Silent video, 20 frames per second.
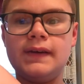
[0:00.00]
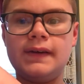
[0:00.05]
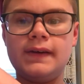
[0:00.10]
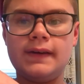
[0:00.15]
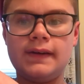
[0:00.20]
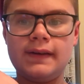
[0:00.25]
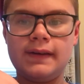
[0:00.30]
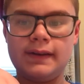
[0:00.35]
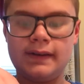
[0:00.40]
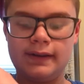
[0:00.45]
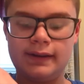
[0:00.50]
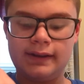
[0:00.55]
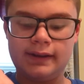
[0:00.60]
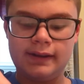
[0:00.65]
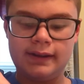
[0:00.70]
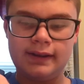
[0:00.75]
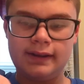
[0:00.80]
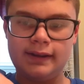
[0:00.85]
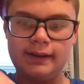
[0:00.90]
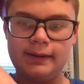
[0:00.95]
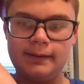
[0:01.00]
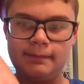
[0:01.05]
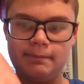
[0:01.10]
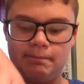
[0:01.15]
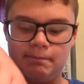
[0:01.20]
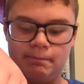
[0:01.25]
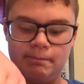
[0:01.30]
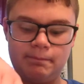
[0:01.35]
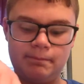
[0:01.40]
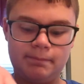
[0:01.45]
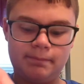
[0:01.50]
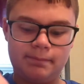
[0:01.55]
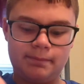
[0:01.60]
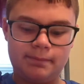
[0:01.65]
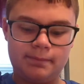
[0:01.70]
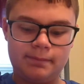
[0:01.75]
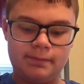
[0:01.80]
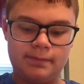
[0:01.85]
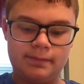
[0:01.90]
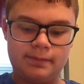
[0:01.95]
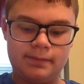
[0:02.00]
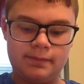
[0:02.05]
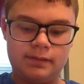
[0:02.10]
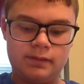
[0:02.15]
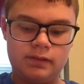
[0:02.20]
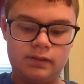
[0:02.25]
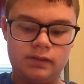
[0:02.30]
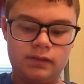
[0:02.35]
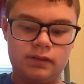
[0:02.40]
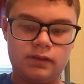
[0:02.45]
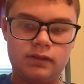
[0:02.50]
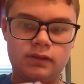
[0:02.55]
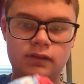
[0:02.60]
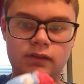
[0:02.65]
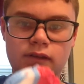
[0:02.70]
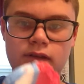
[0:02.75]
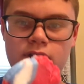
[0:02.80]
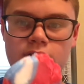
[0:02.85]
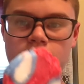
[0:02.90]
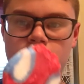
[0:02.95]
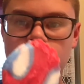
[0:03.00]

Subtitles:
(no one is talking)